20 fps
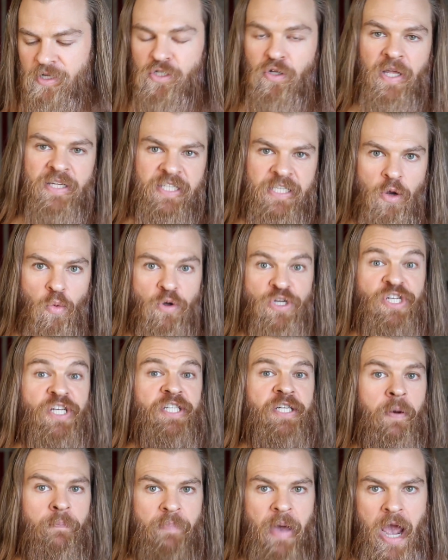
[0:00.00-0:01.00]
So let's see what she's
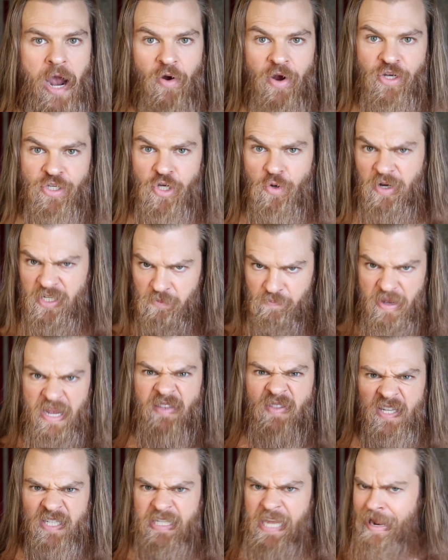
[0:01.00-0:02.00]
comparing to as
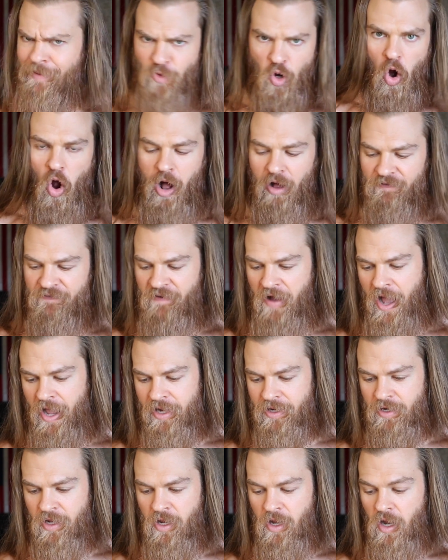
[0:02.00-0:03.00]
being the same. They're all
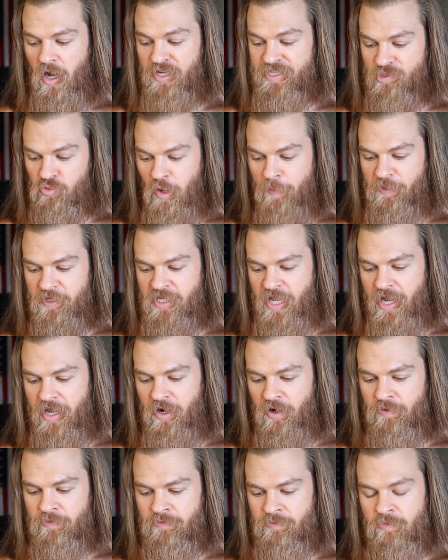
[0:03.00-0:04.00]
fine. A sweet
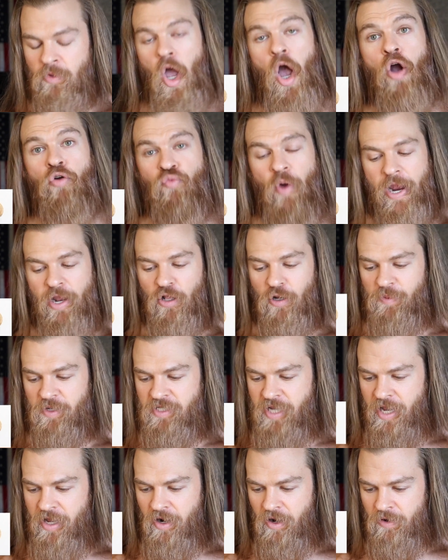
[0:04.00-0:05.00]
potato, a regular
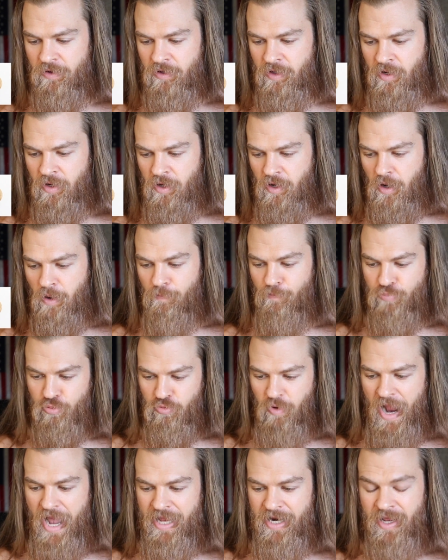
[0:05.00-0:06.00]
potato,
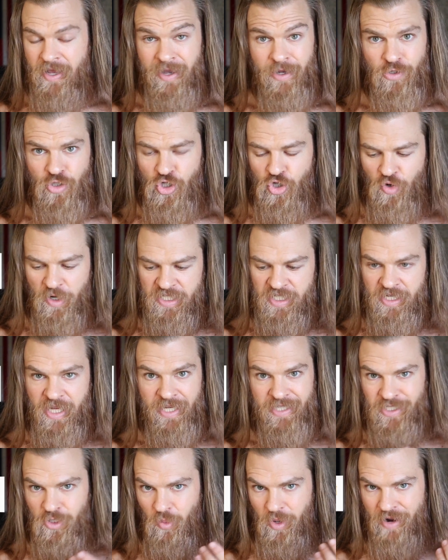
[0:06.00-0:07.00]
bread,
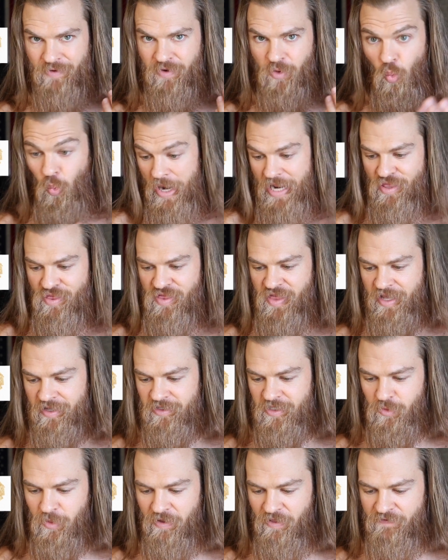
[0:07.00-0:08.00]
Triscuits, or whatever, wheat
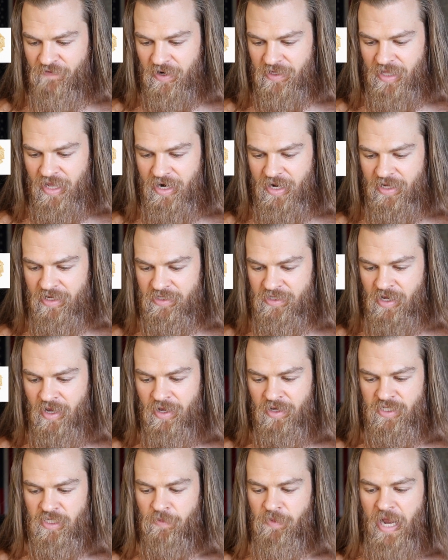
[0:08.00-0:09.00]
thins, whatever the fuck that is,
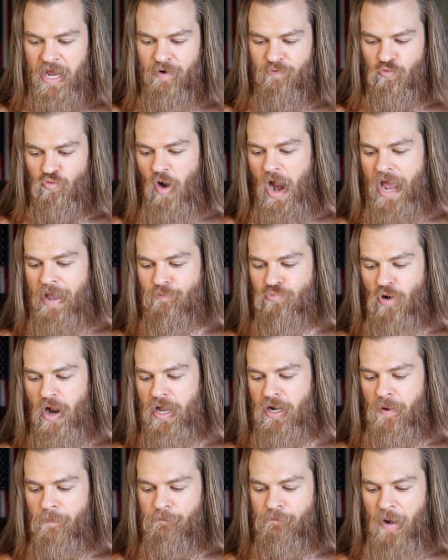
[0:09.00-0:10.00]
some kind of rye
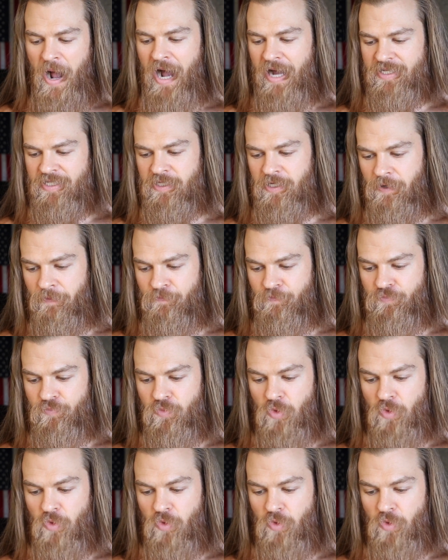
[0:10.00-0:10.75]
bread, pasta.